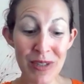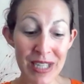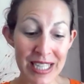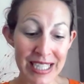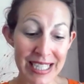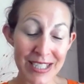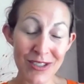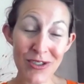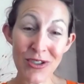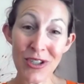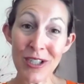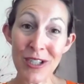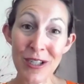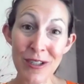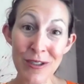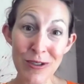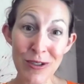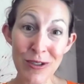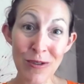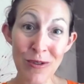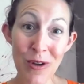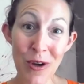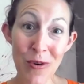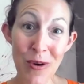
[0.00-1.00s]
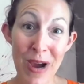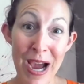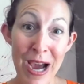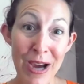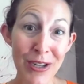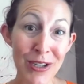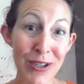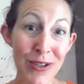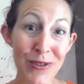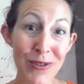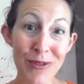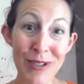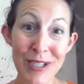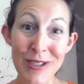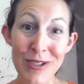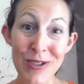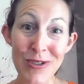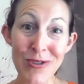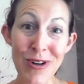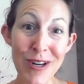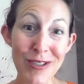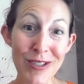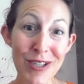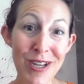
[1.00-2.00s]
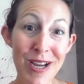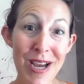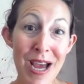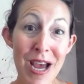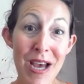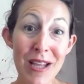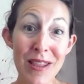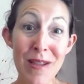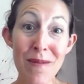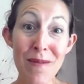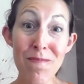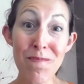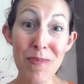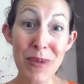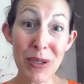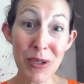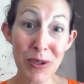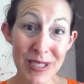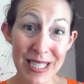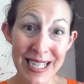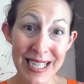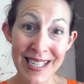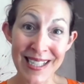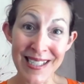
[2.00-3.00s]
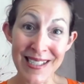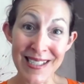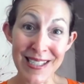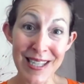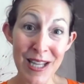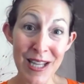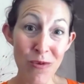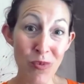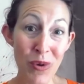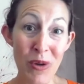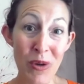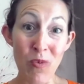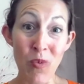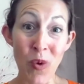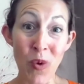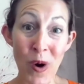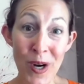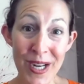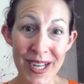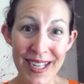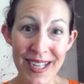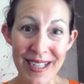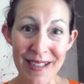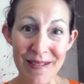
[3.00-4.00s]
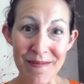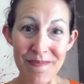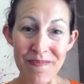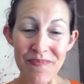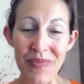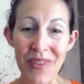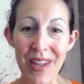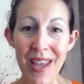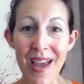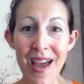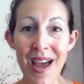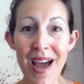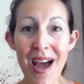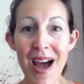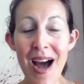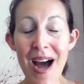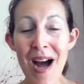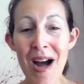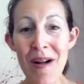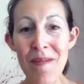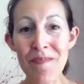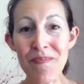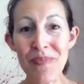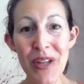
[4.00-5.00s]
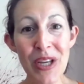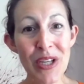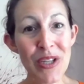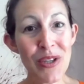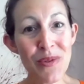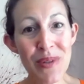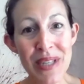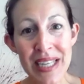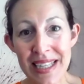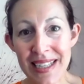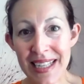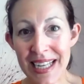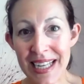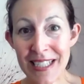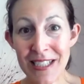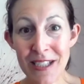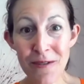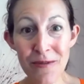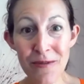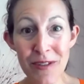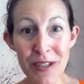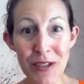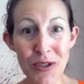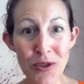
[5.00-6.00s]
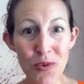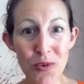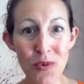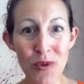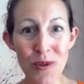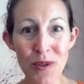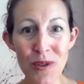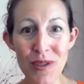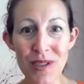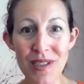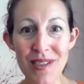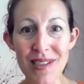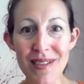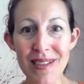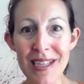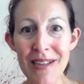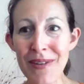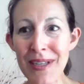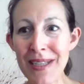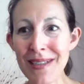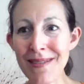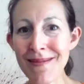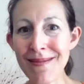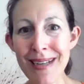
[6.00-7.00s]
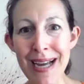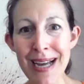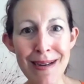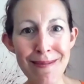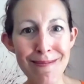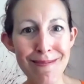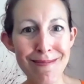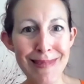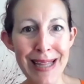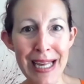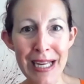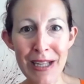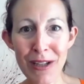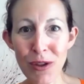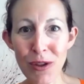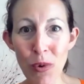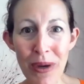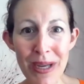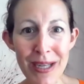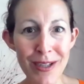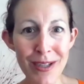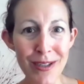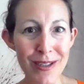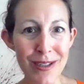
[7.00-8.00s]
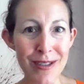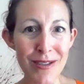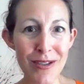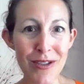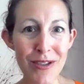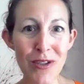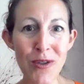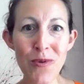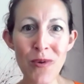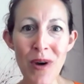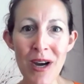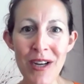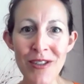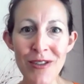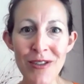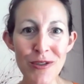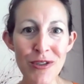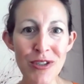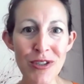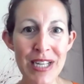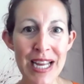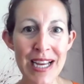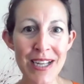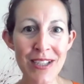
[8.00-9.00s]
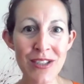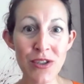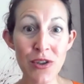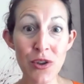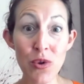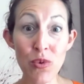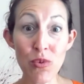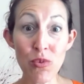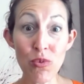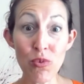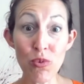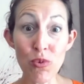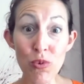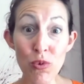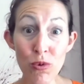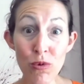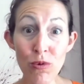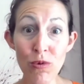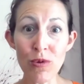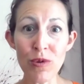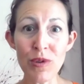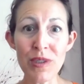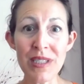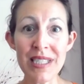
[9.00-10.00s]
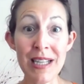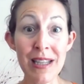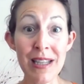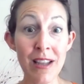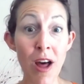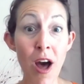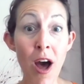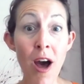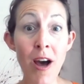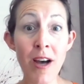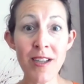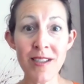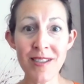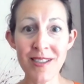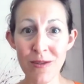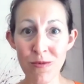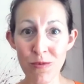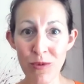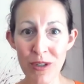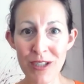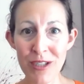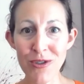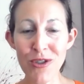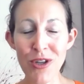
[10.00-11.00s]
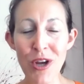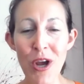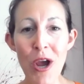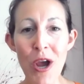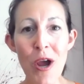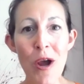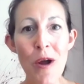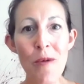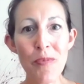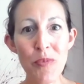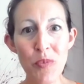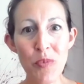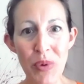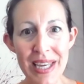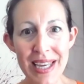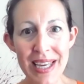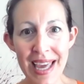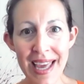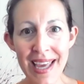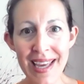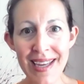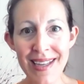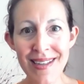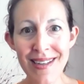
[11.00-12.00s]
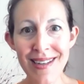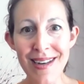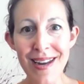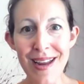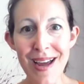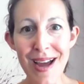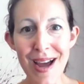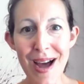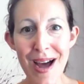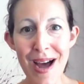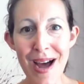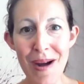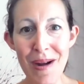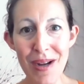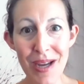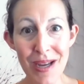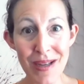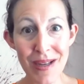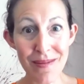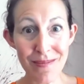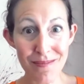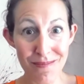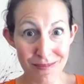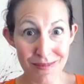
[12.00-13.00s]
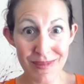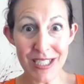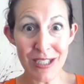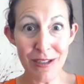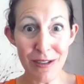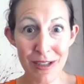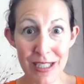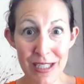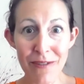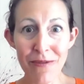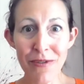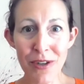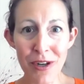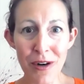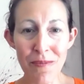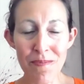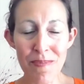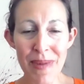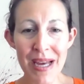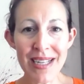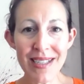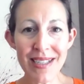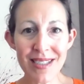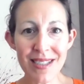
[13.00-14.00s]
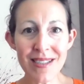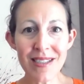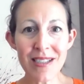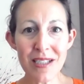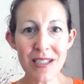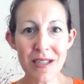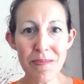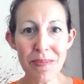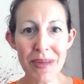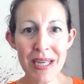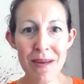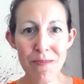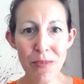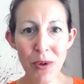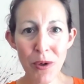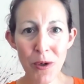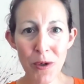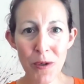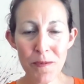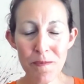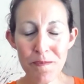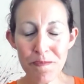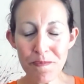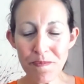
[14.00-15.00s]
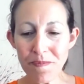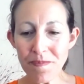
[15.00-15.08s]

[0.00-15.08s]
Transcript: need engineers who know how do you construct the buildings that we work in. Um, you need individuals, even like lawyers, who understand the rules and laws in which we can uh, deliver medicines to people.